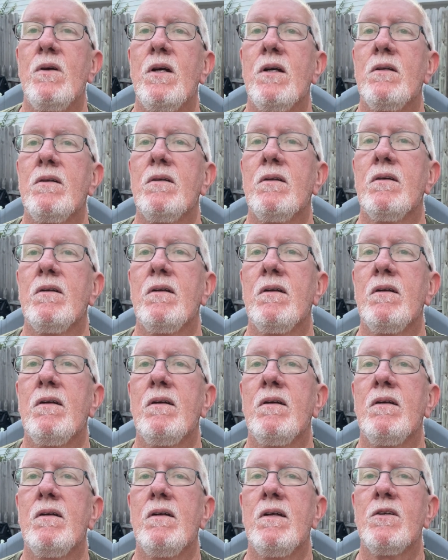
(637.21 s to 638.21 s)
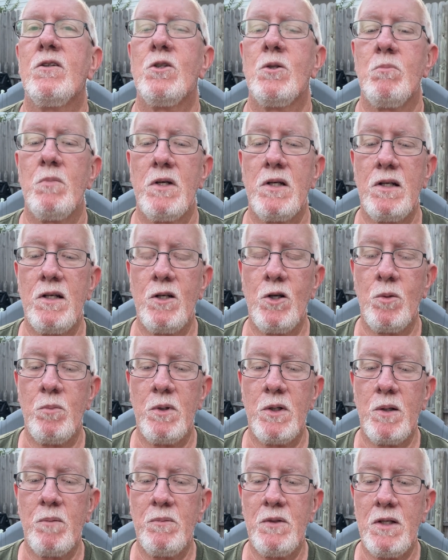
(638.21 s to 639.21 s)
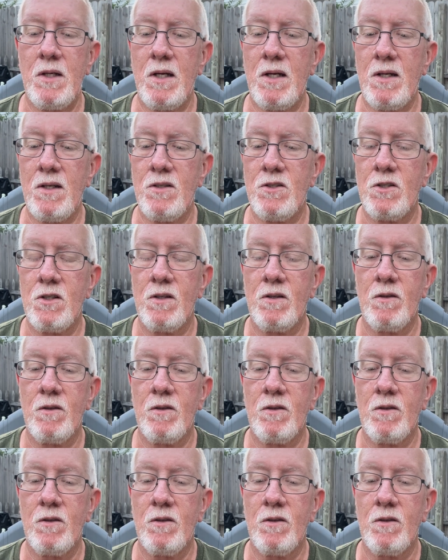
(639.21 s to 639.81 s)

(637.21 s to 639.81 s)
get somebody to open up the case,